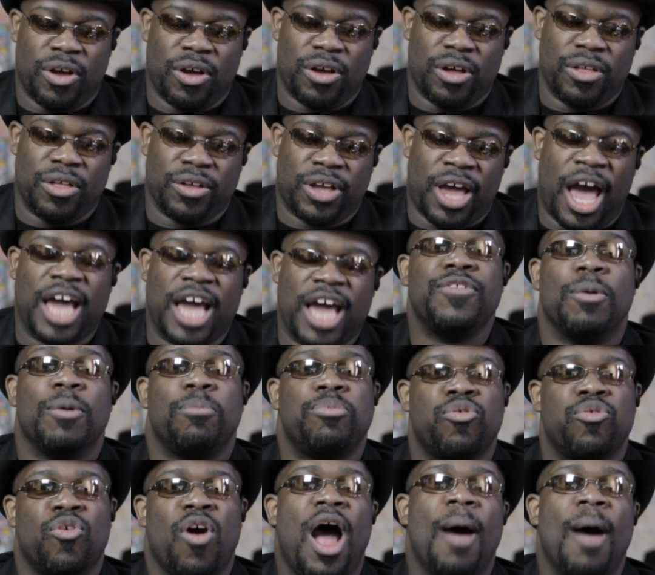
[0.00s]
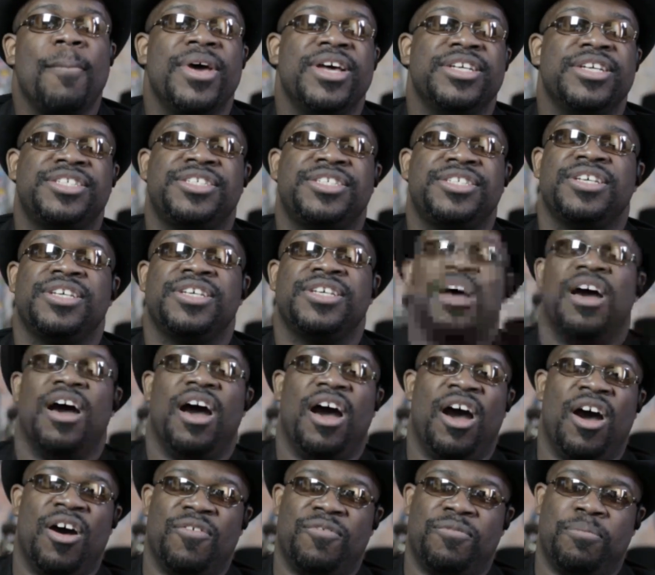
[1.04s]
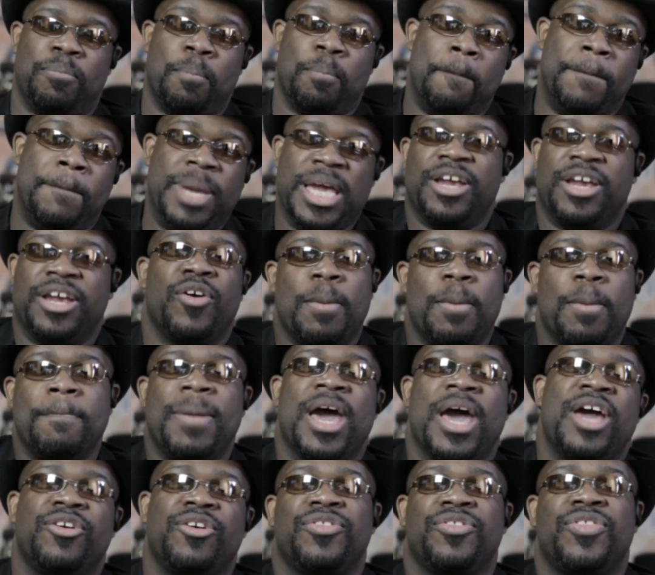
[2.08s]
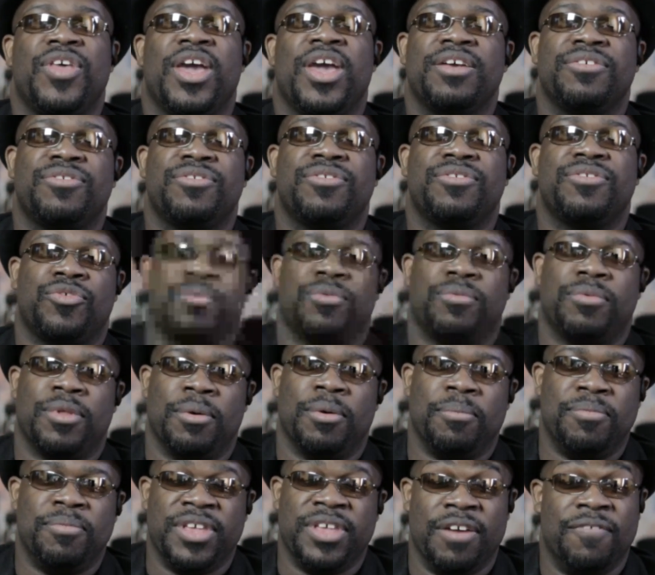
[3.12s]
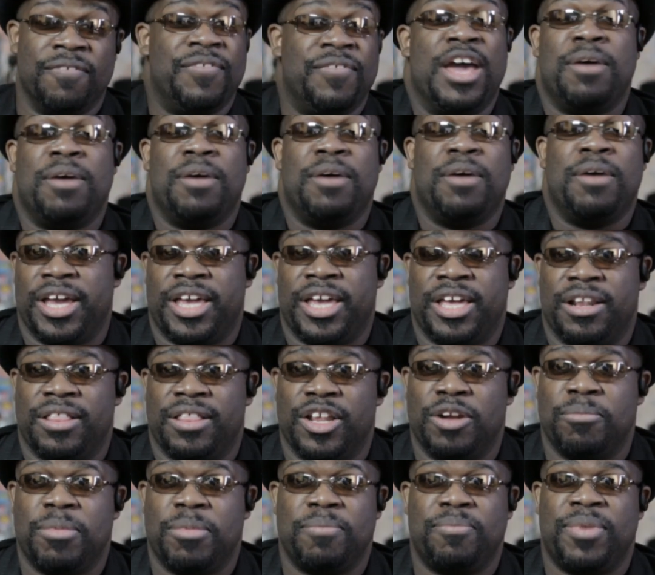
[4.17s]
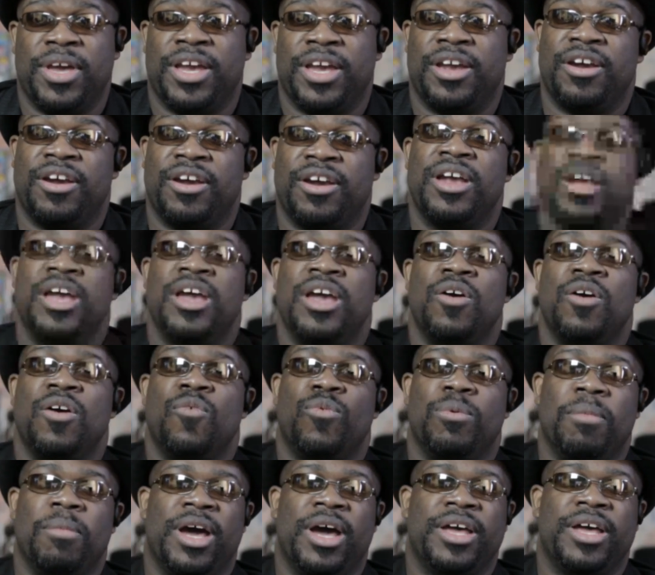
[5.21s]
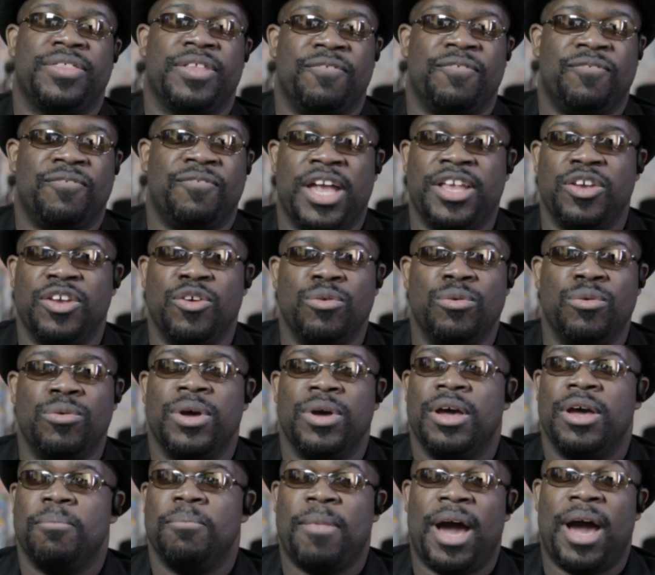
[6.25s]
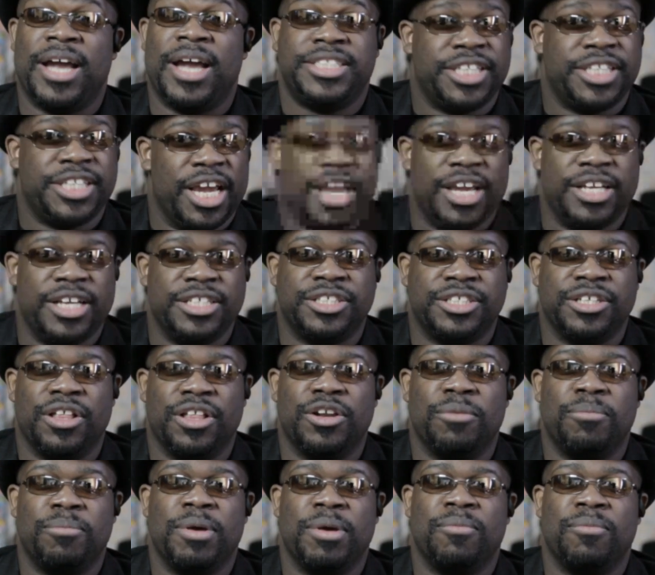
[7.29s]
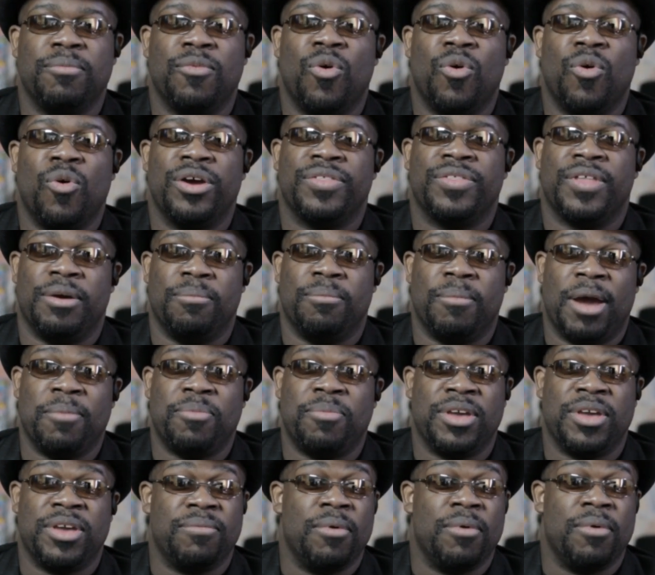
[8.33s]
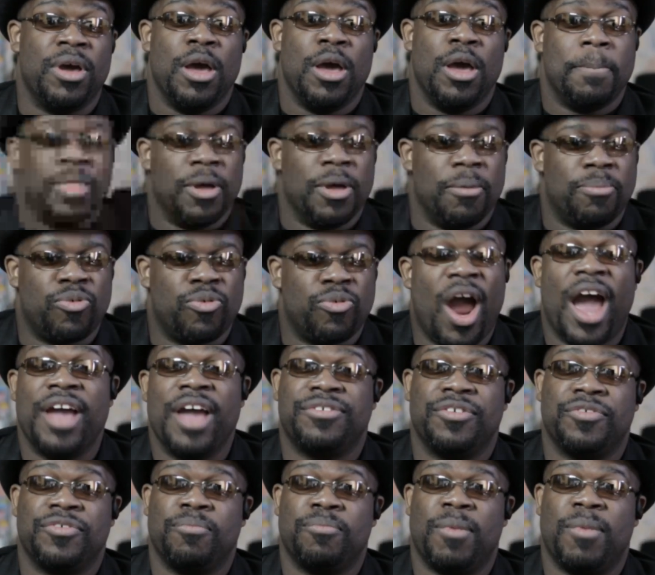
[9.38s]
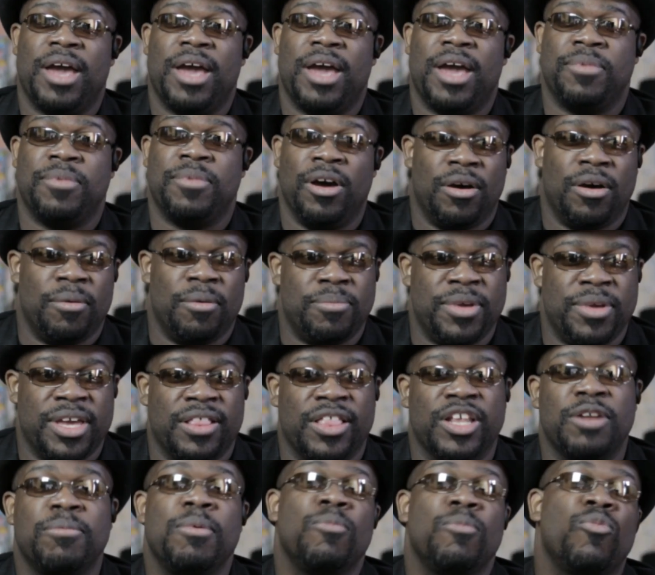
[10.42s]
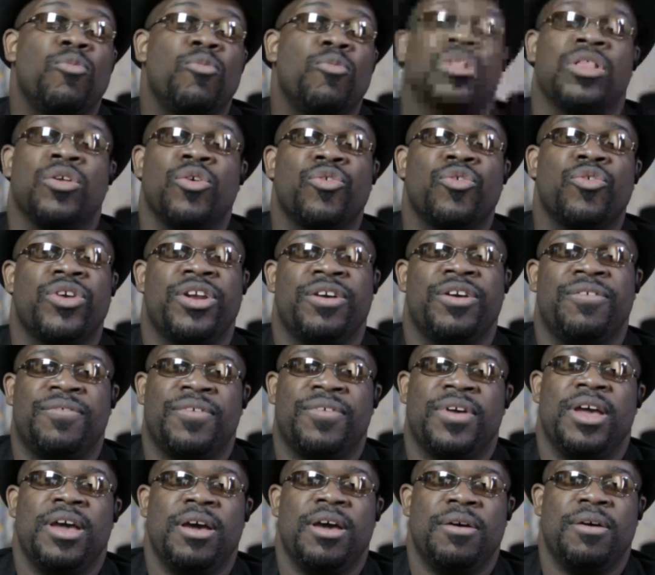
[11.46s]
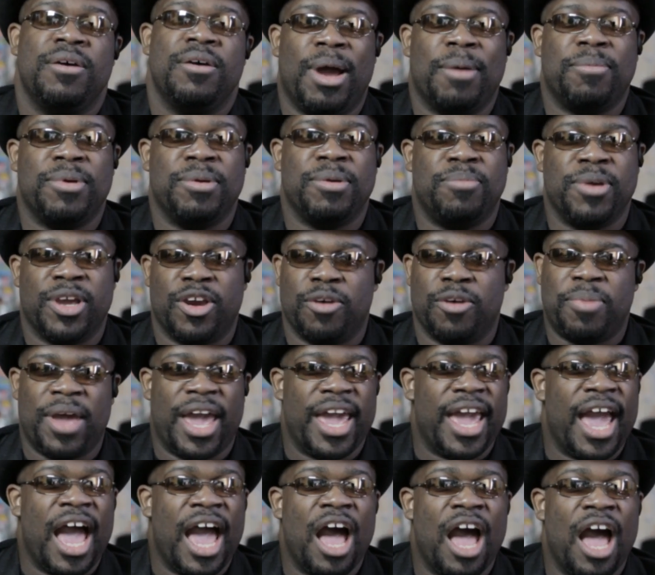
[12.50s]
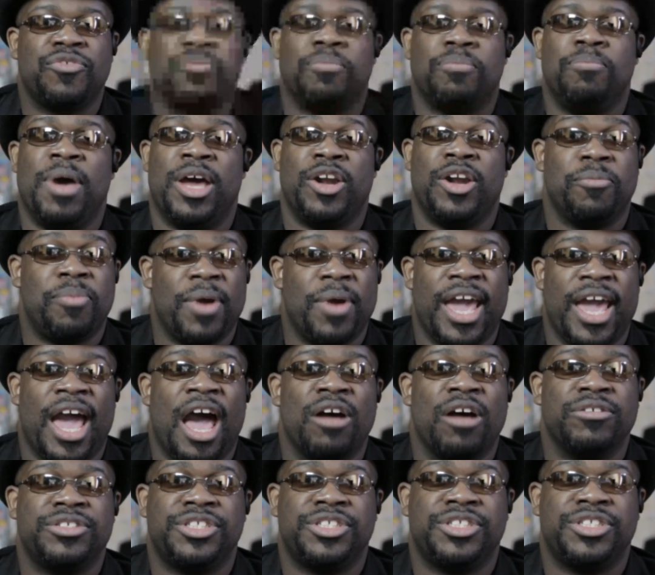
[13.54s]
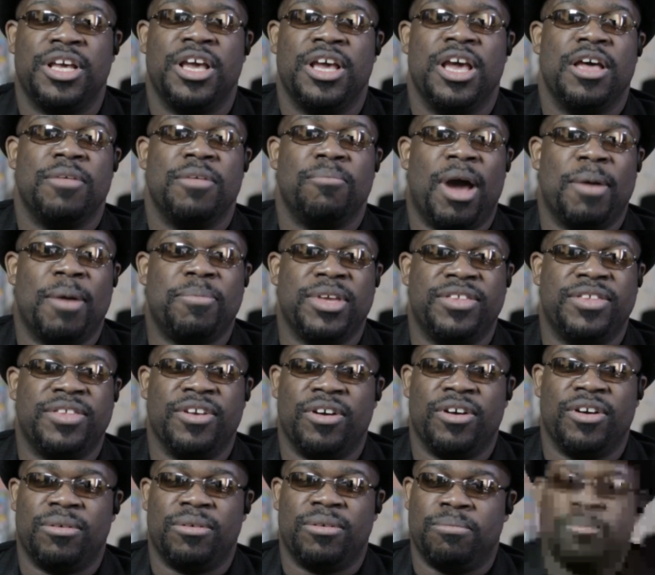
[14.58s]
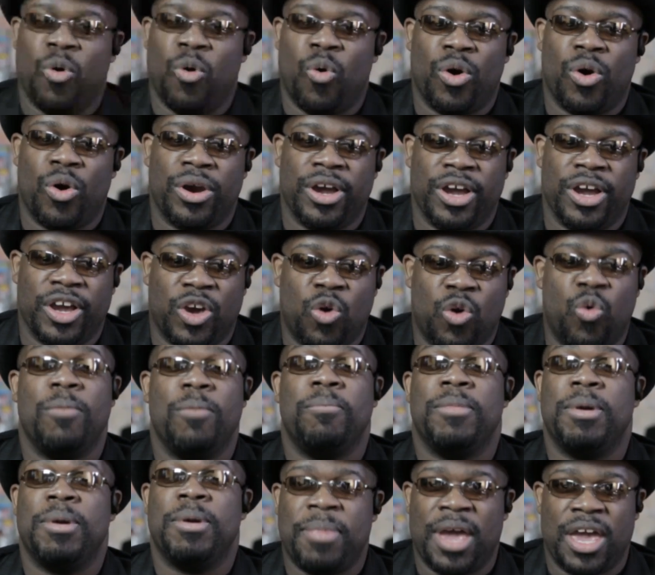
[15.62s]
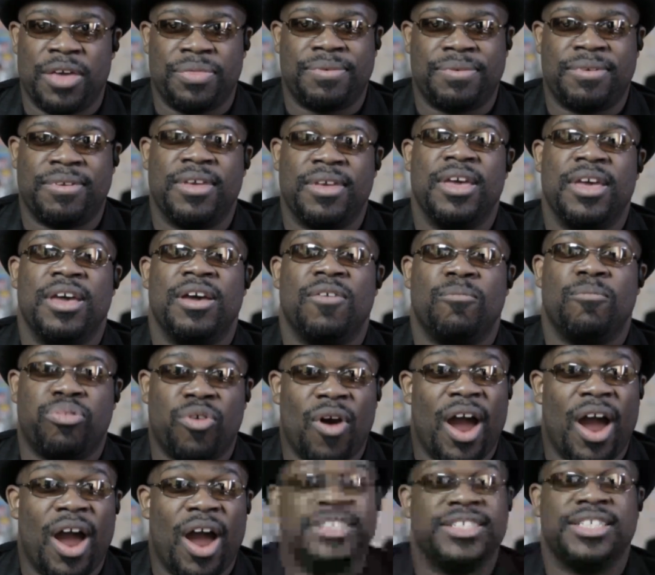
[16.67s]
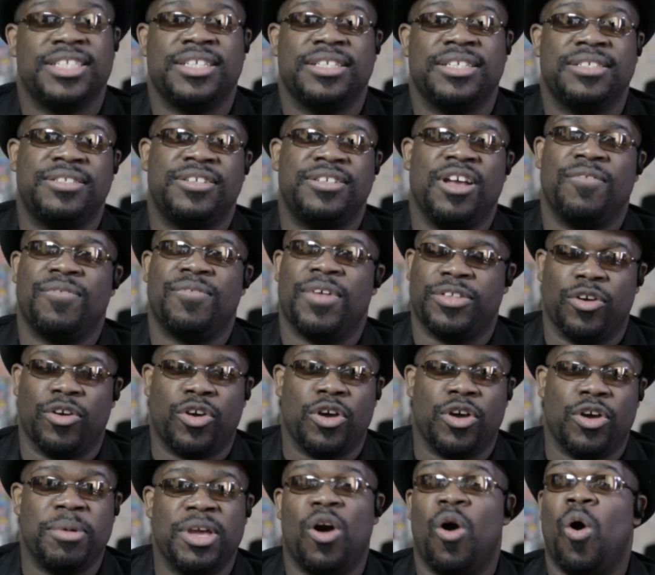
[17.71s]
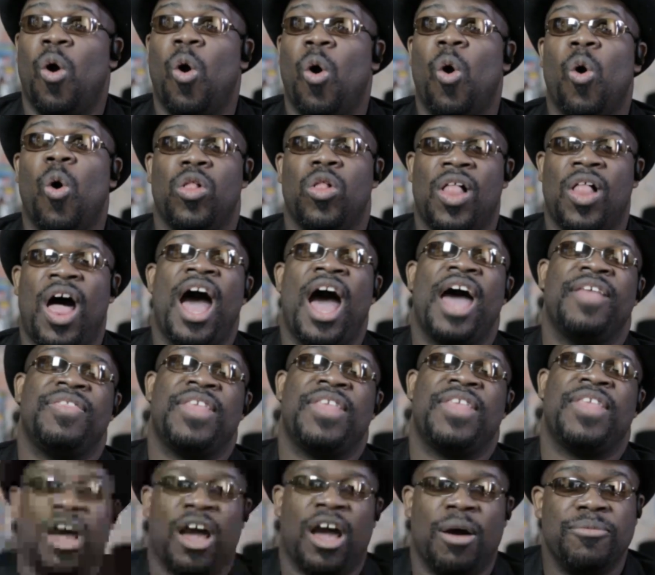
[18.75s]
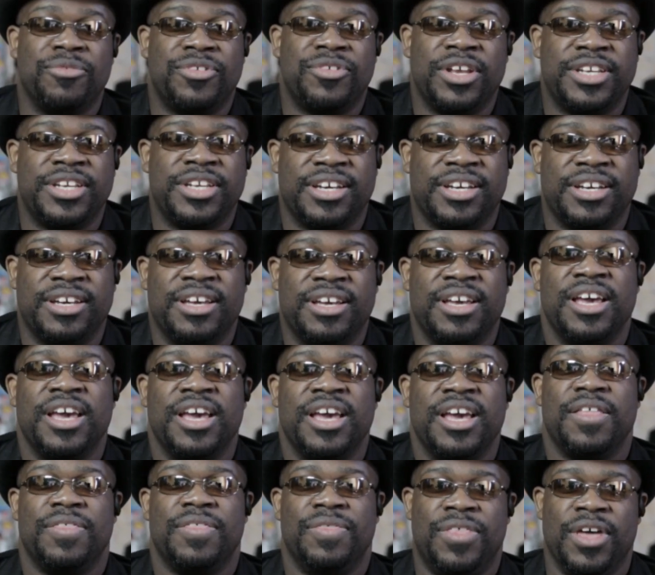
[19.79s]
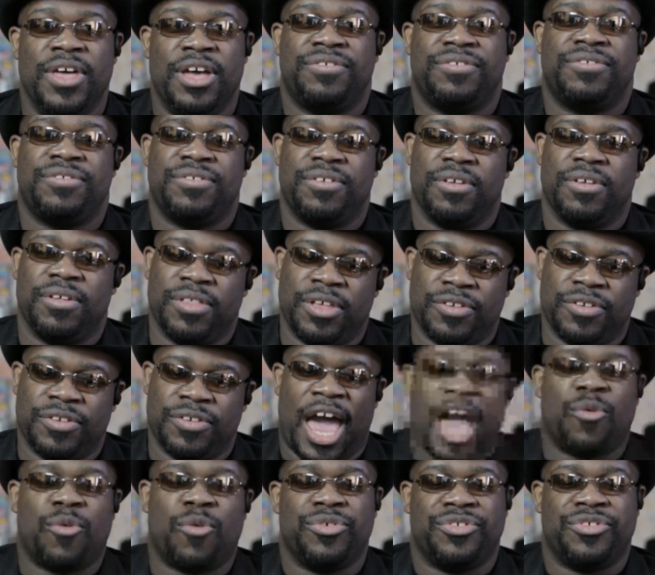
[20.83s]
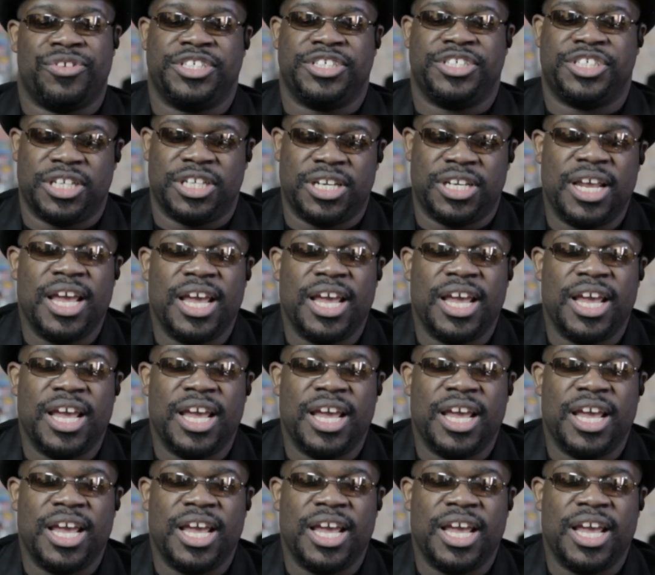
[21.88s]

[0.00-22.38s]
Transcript: kind of the promise of bigger and better things. The event might get a little bit bigger. The venue might change a little bit more. There might be the prizes might be a little bit more lucrative. There might be bigger payouts, better payouts. Might be more equipment based prizes and stuff. Like there could be a whole lot that comes into this acquisition.